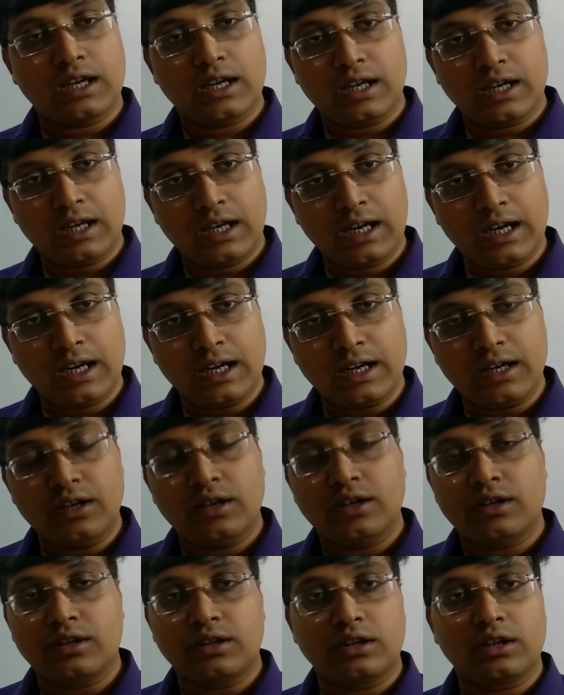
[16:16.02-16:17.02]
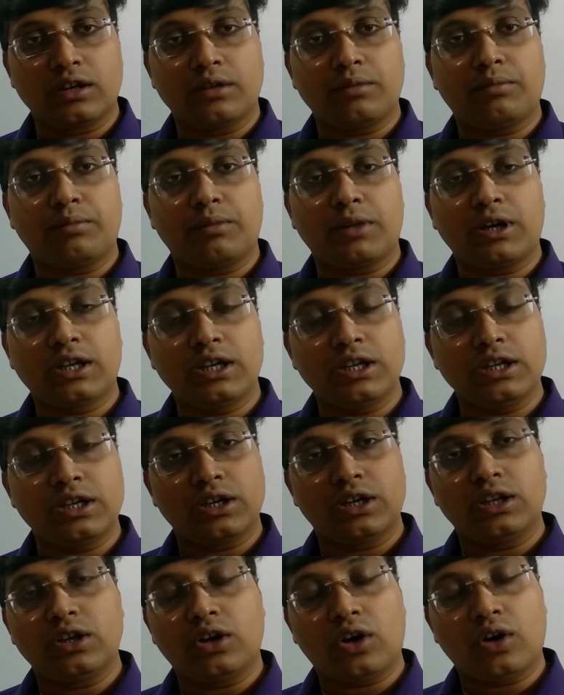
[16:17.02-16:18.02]
and the
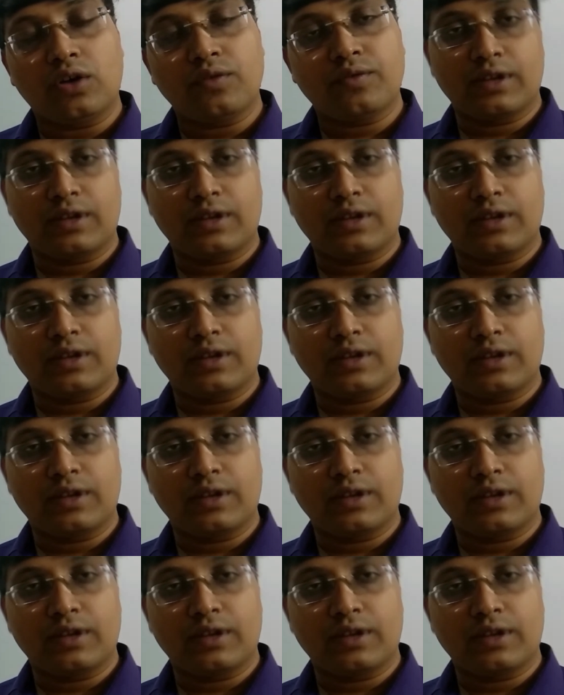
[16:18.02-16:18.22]
material of